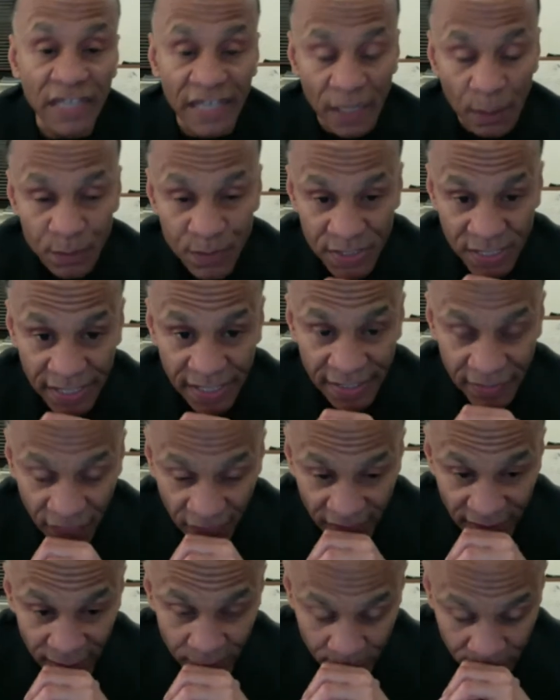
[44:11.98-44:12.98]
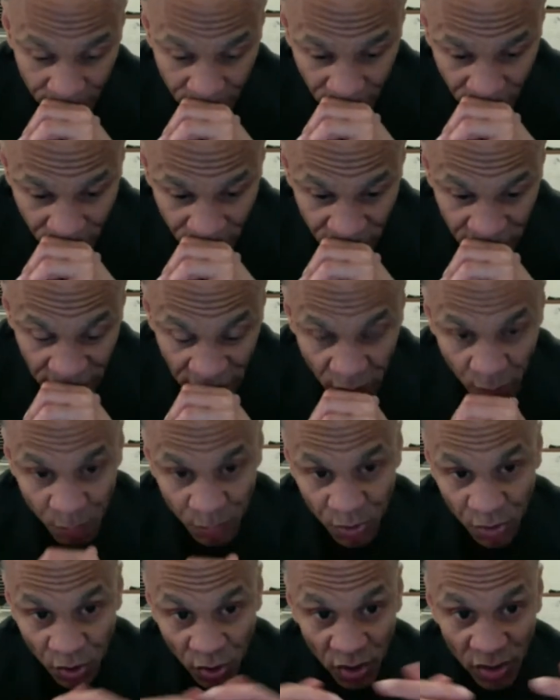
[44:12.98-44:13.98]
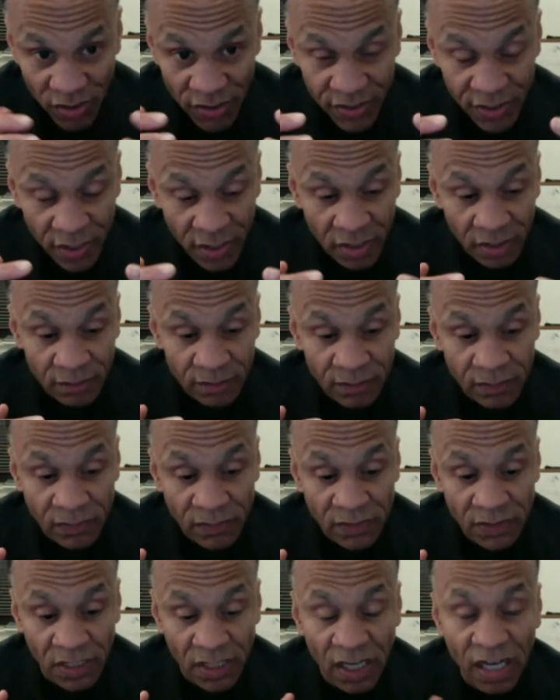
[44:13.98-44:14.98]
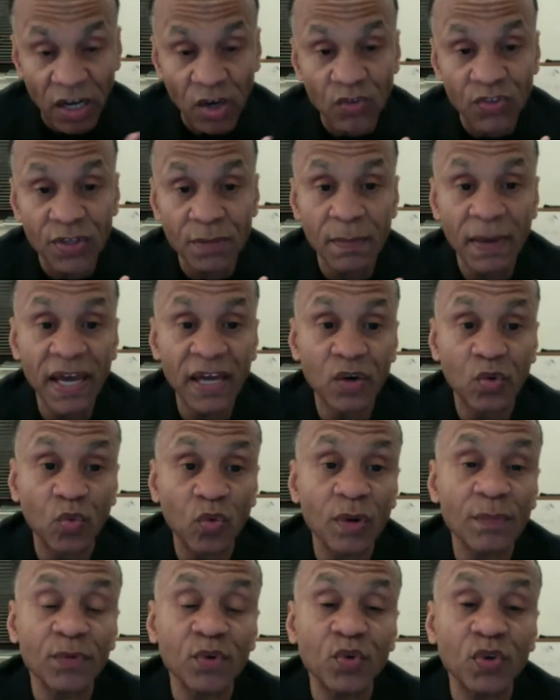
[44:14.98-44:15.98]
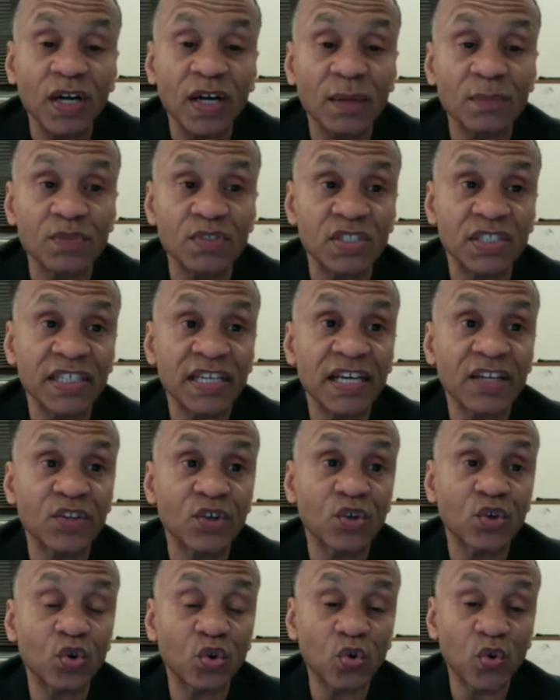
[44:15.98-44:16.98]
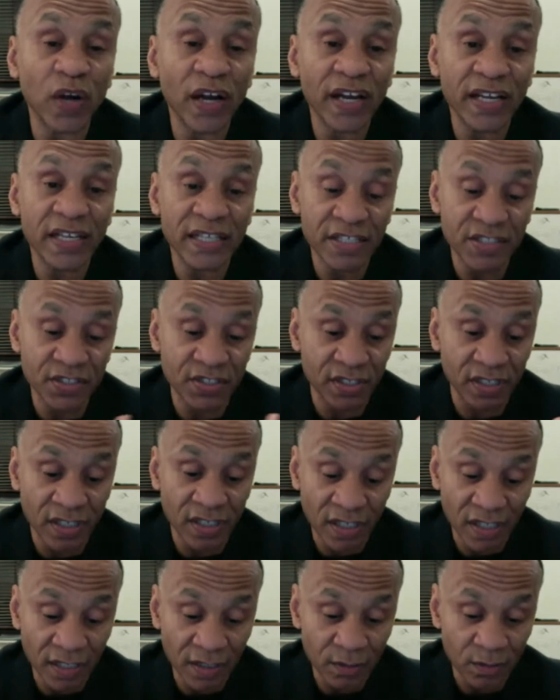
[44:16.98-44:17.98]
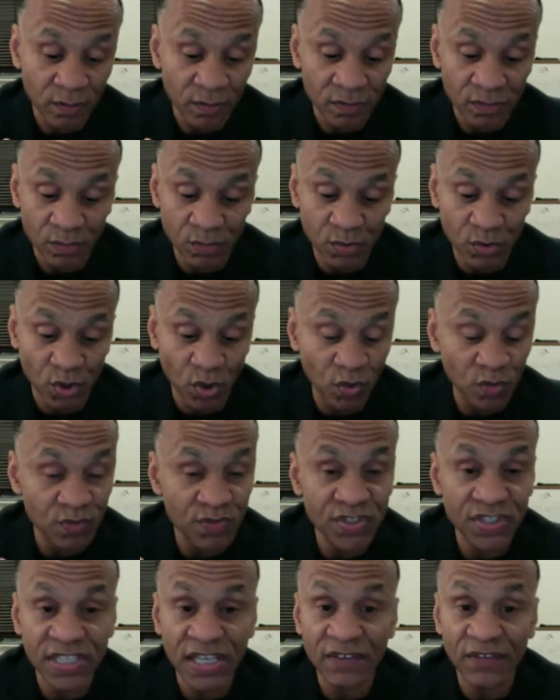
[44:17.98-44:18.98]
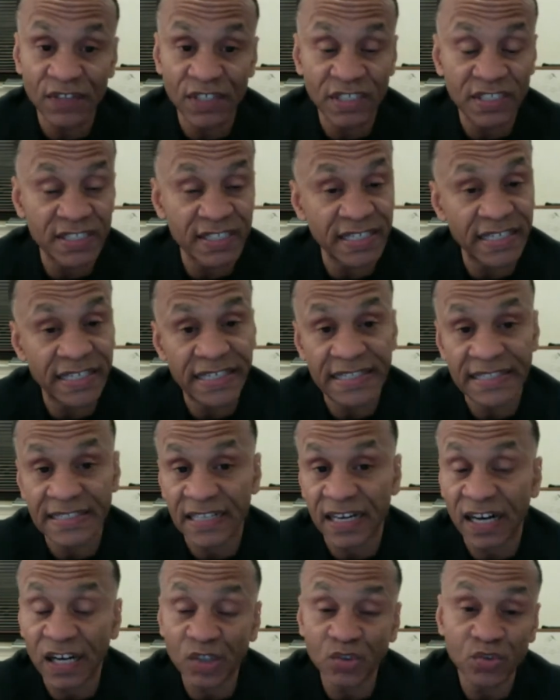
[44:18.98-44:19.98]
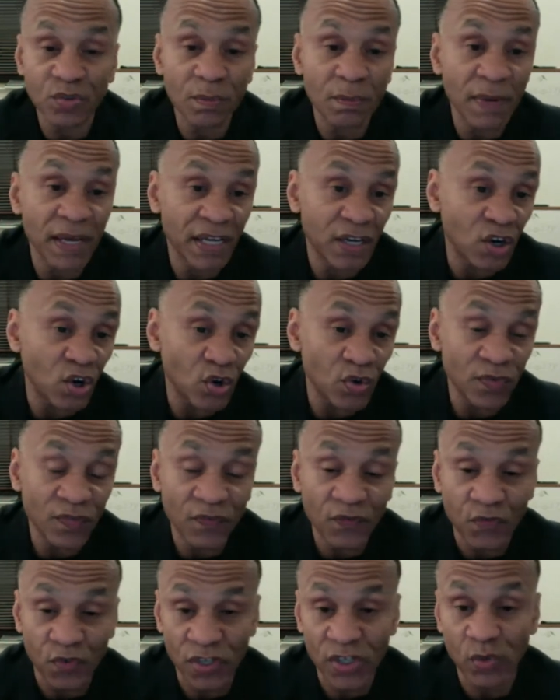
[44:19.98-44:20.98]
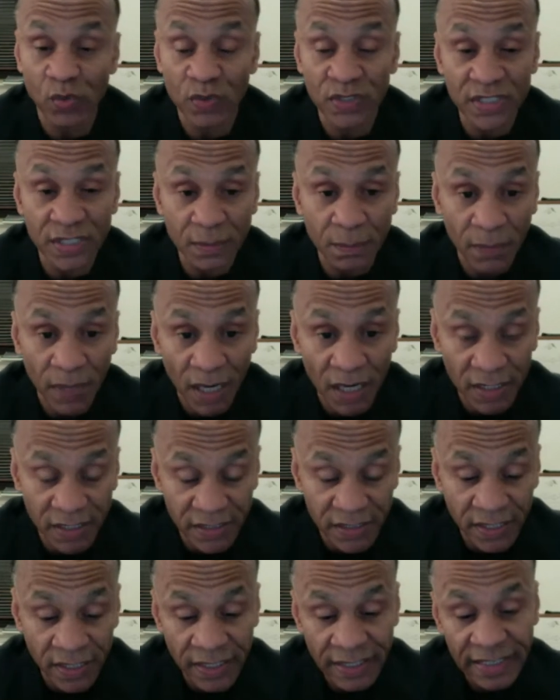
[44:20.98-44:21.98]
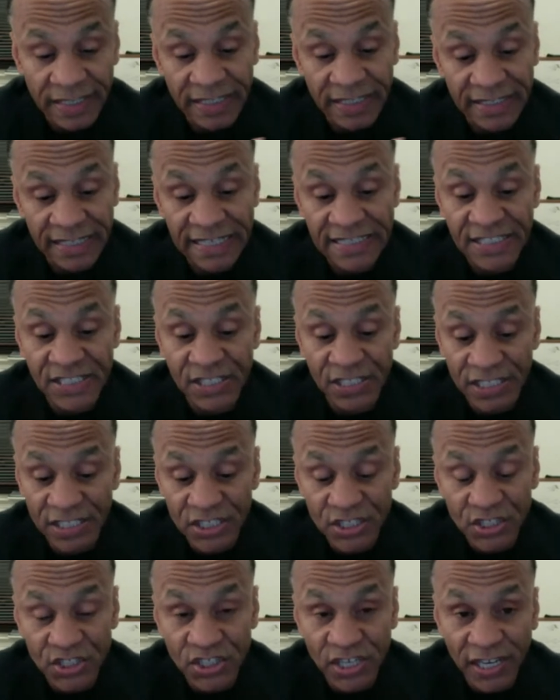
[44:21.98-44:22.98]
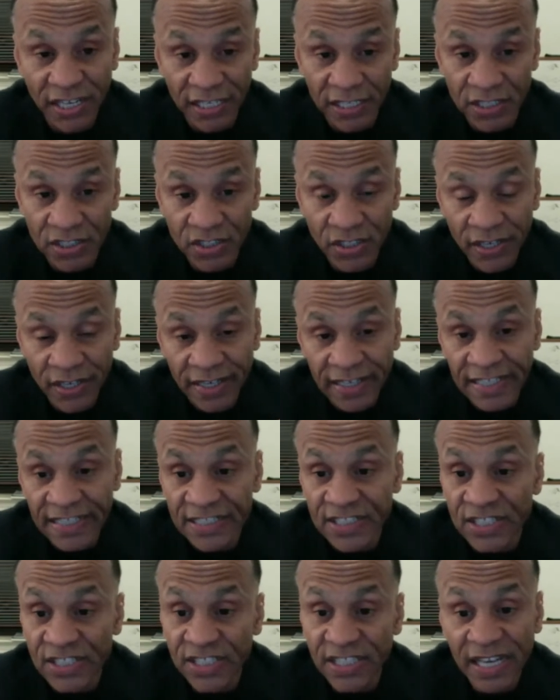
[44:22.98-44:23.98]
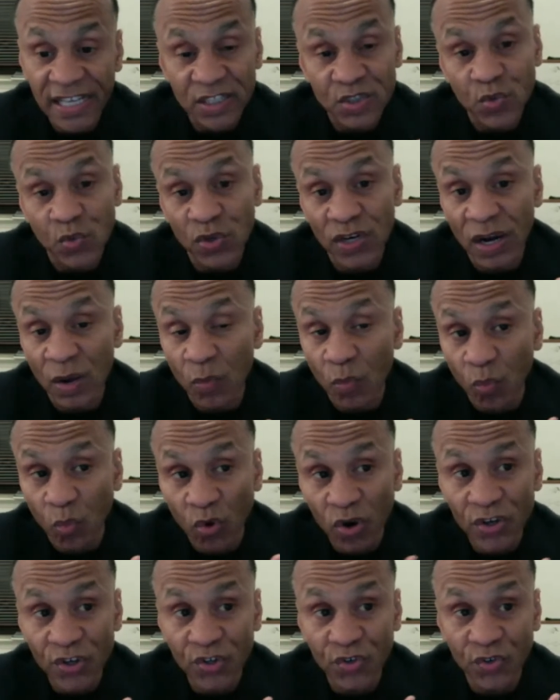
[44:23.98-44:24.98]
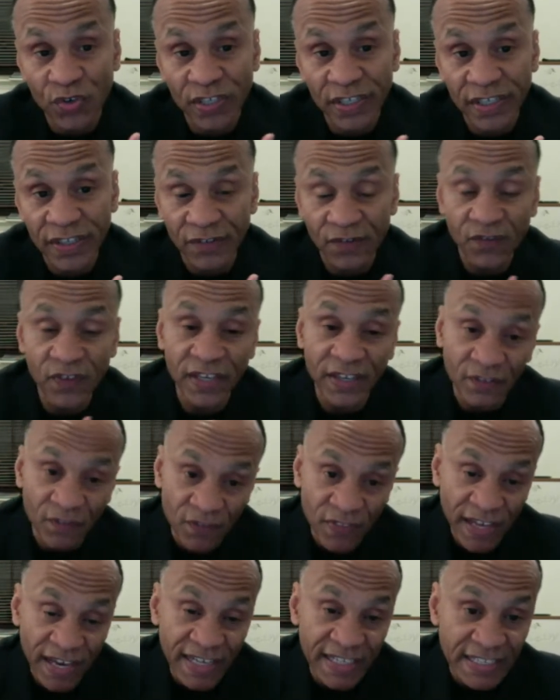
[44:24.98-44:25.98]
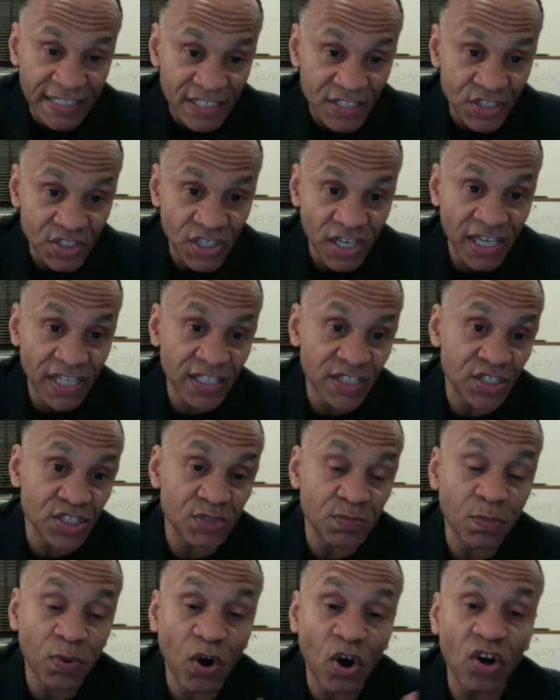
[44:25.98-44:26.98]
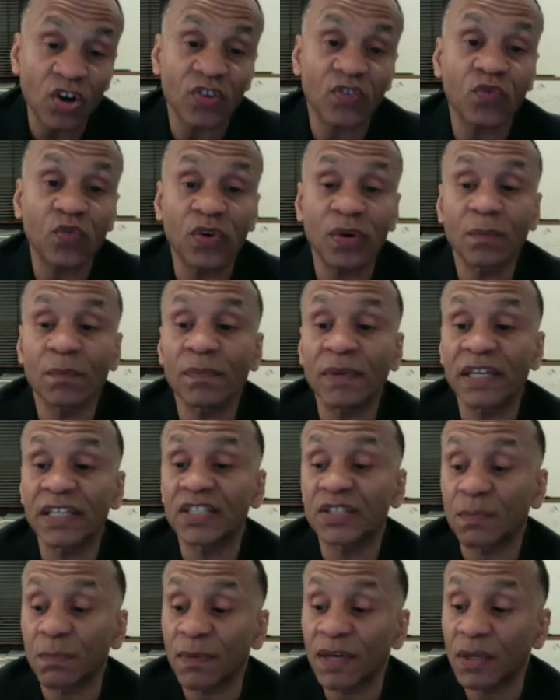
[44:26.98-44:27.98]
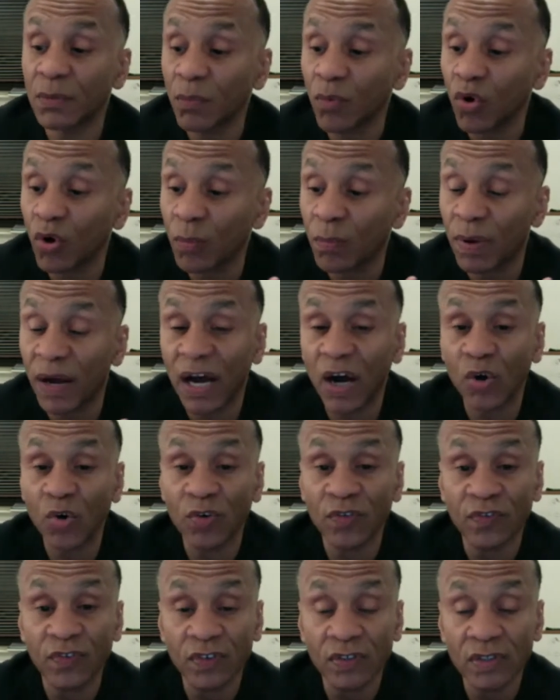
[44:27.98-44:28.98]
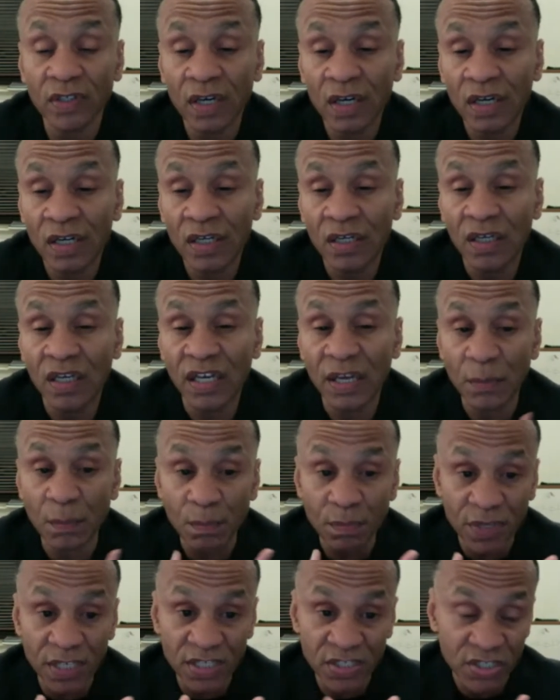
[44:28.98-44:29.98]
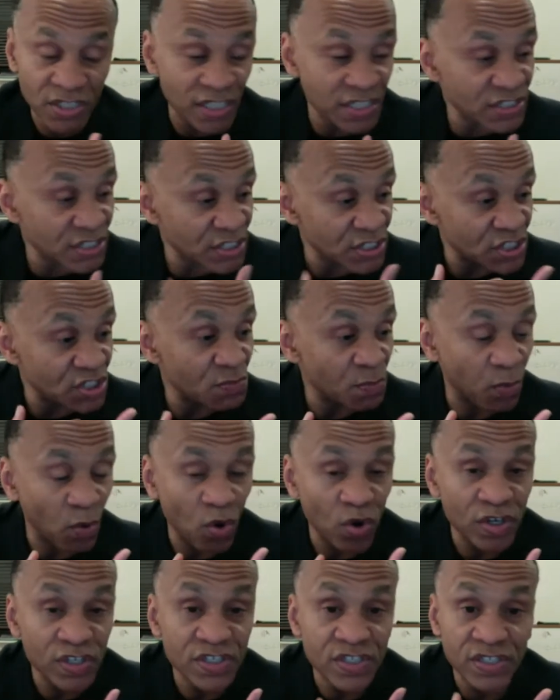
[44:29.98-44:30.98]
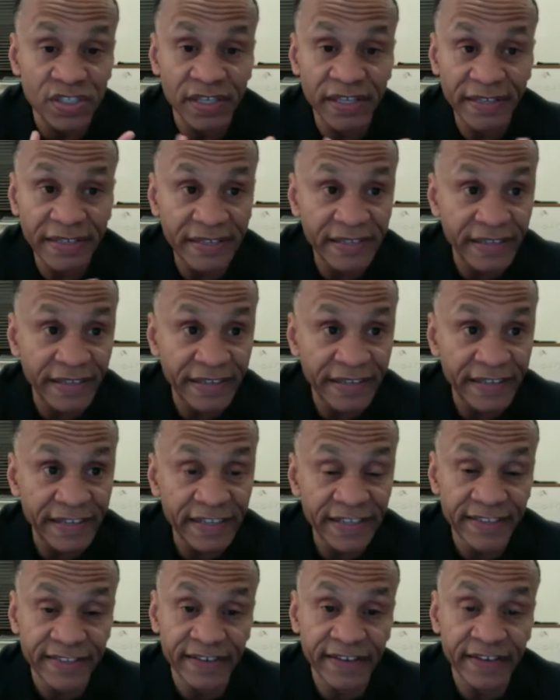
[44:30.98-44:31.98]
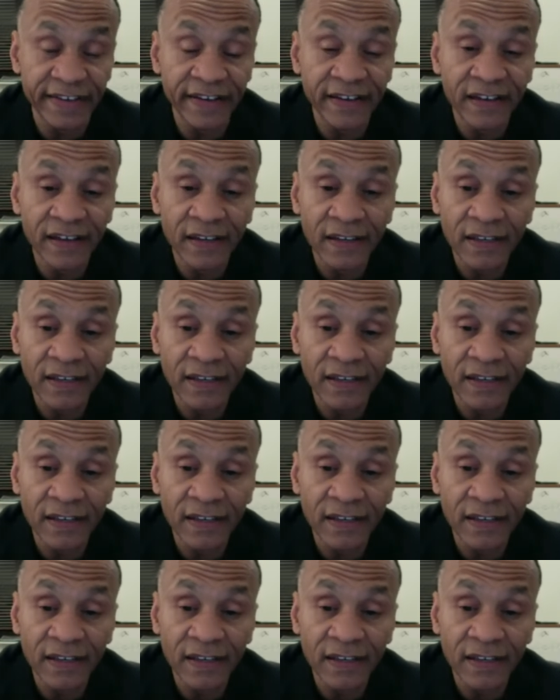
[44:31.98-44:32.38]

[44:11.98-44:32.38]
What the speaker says: And I'm saying that because a healthy man and woman who comes together, who has 76, 100 megahertz frequency body, that's an exchange. And see, that's what I'm wondering, if that exchange is part of what makes men more powerful in business and sports and in anything,